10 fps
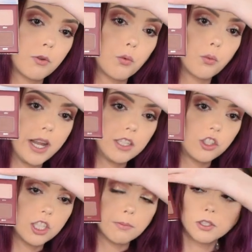some great
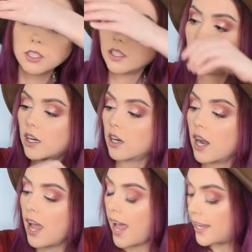shimmers in there,
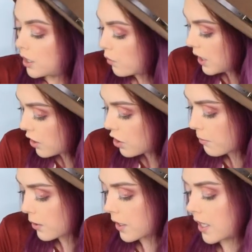and unique
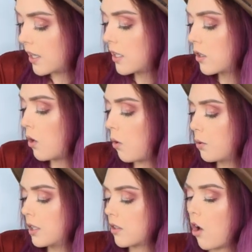shimmers. Like this
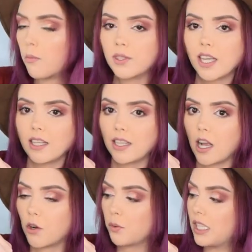gold is almost got like
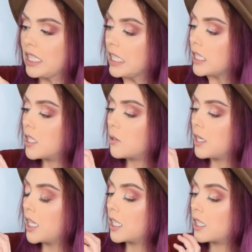a green tint to
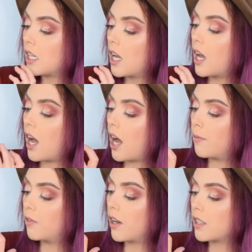it. Um,
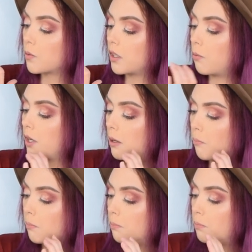you've got this really pretty
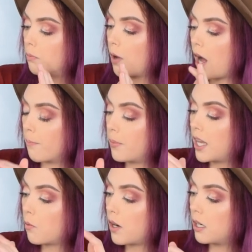um,
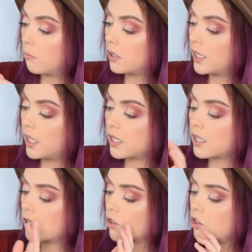pink one in Blitz.
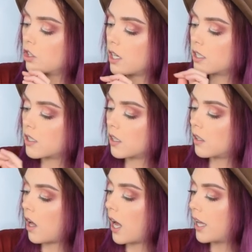There's just a
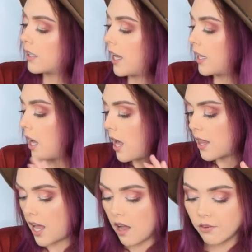lot. Like
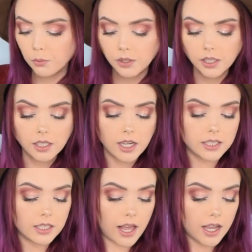they have a really
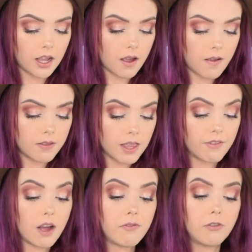nice like They've
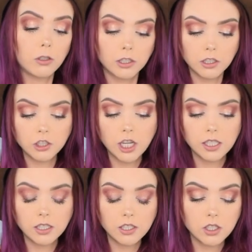got full glitter
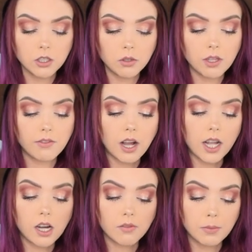shades in two, they've got
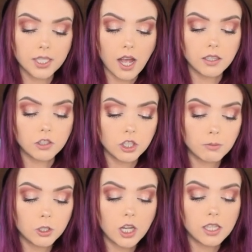kind of metallic
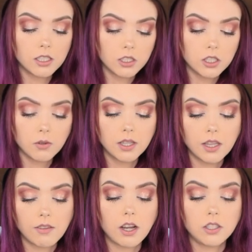shimmer shades in two, and
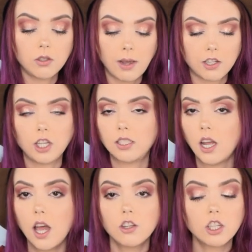then they've got two matte shades.
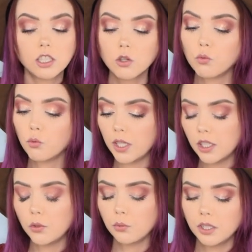Just a
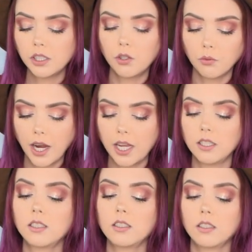really, really
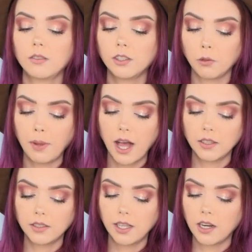great little
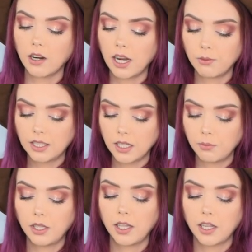palette there. I would say it'd
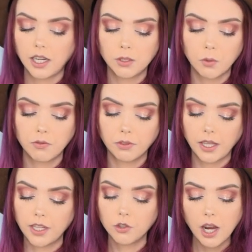be like a nice one for
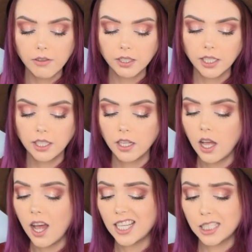like traveling,
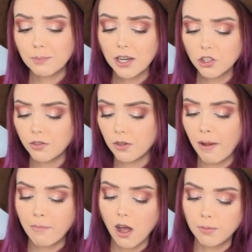especially for
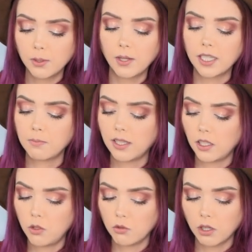my mom who likes
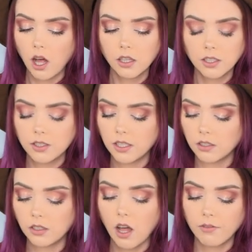mainly neutral colors.
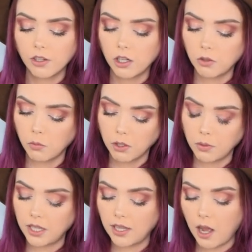There's a lot for her to work
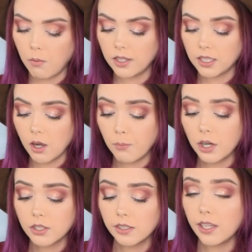with in that one. So
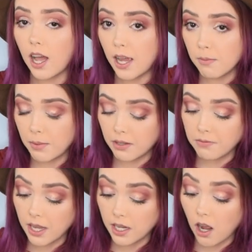personally, I'm a big
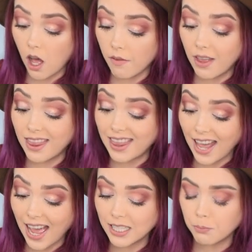fan of
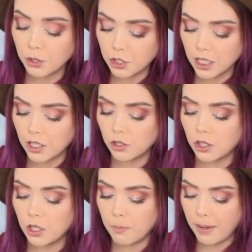that
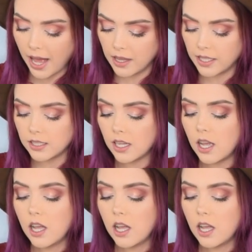particular palette.